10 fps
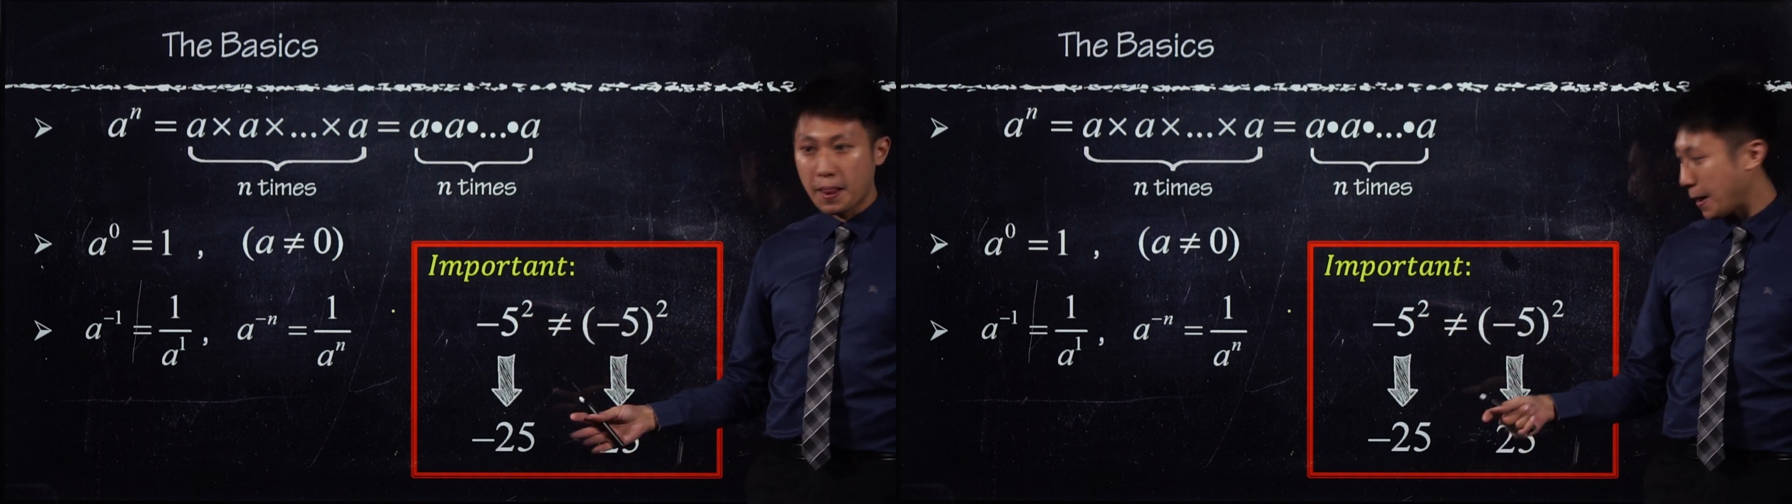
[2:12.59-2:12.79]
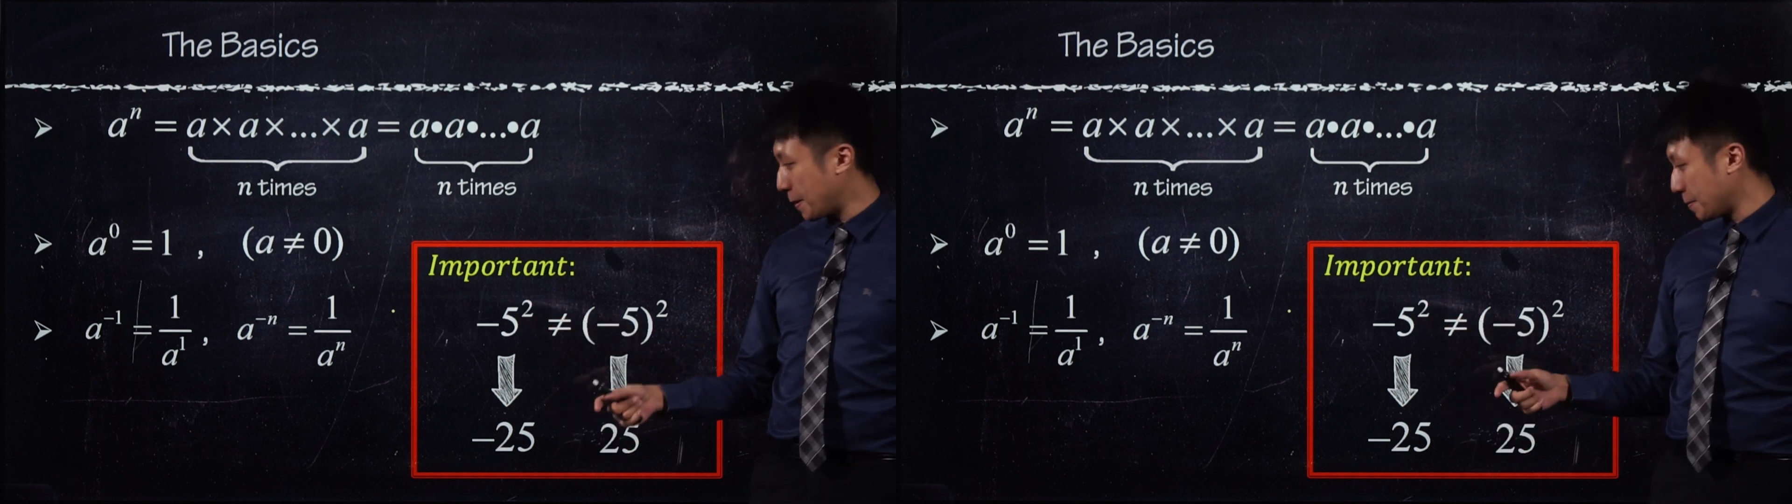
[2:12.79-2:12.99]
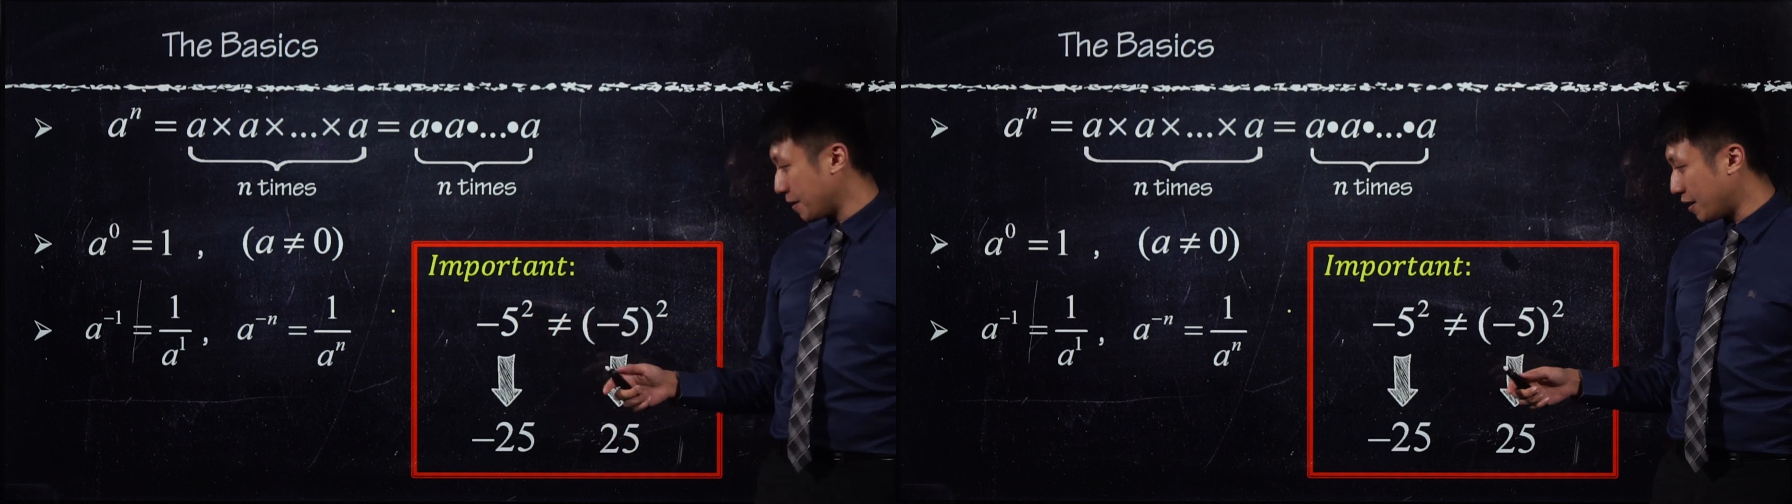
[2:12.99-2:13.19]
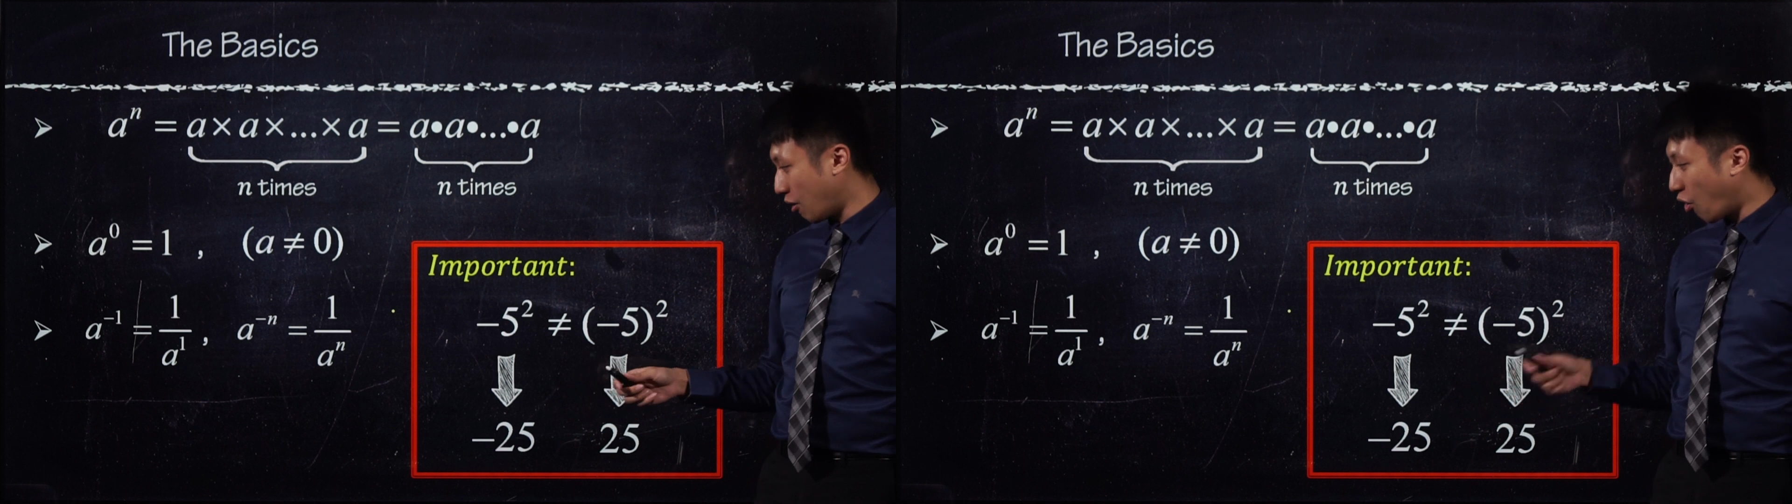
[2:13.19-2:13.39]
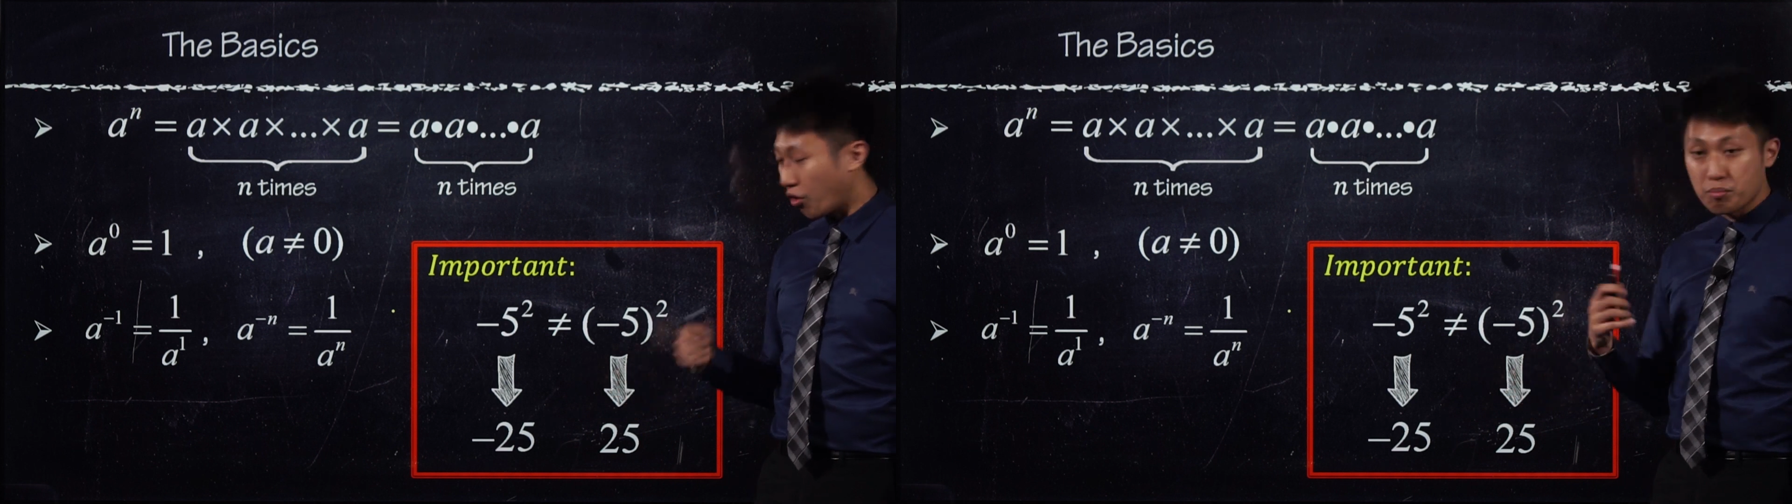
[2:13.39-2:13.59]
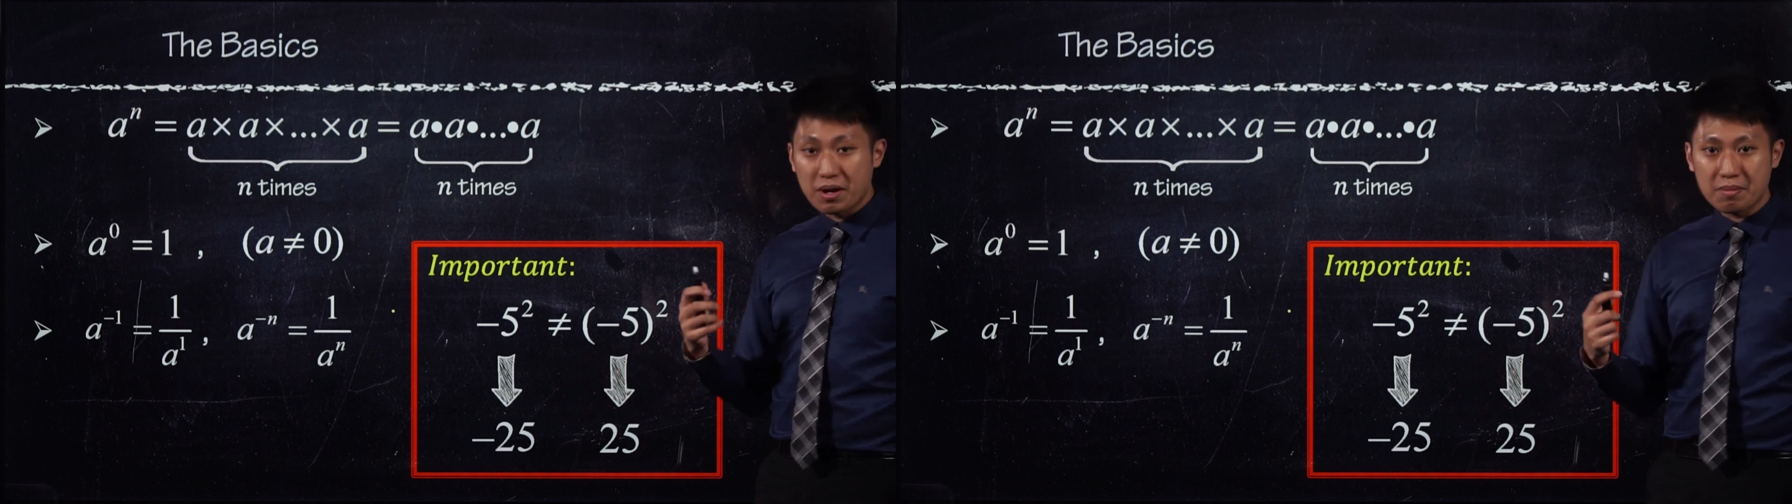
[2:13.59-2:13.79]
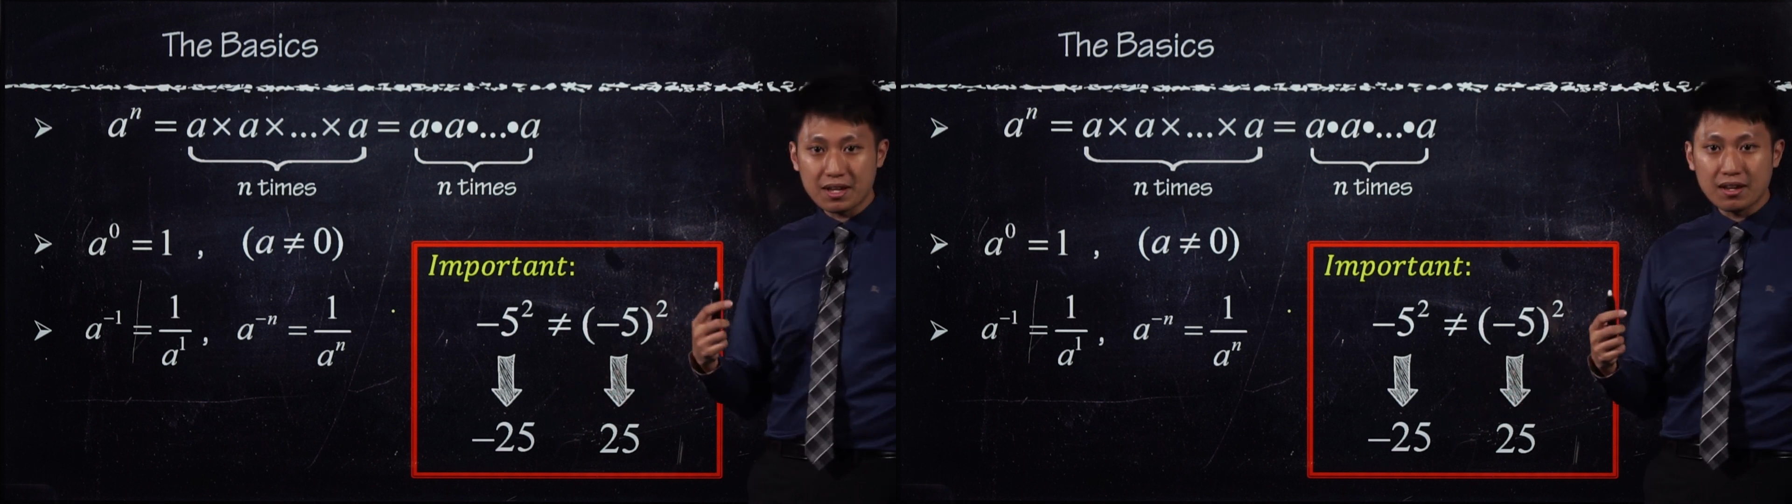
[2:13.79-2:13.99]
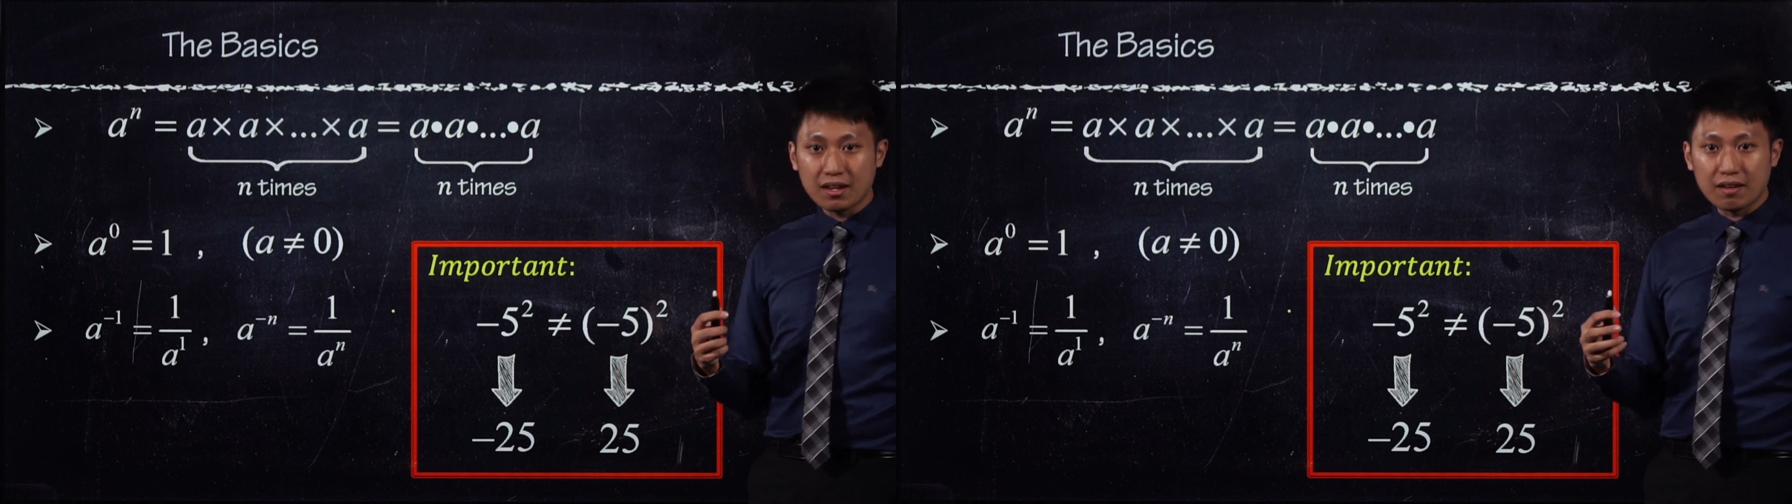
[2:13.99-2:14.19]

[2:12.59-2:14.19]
And, or maybe